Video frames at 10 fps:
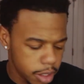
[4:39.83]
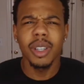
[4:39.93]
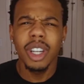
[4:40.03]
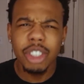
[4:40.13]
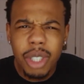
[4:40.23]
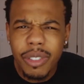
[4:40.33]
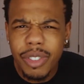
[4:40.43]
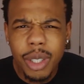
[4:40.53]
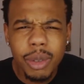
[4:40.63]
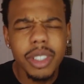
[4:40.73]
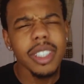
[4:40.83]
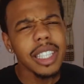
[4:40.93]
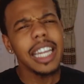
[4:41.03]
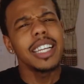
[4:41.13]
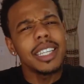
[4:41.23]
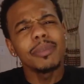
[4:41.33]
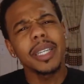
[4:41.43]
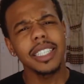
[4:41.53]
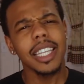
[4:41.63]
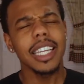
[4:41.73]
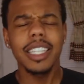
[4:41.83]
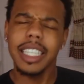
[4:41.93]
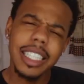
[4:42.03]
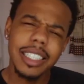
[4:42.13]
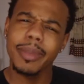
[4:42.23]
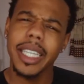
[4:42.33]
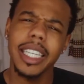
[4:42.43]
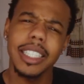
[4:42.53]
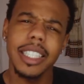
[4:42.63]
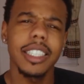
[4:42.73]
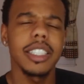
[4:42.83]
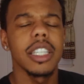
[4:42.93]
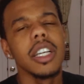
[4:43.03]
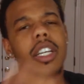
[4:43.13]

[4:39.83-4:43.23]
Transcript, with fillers: So aren't you confused? Like it, it makes it like it, it doesn't make any sense.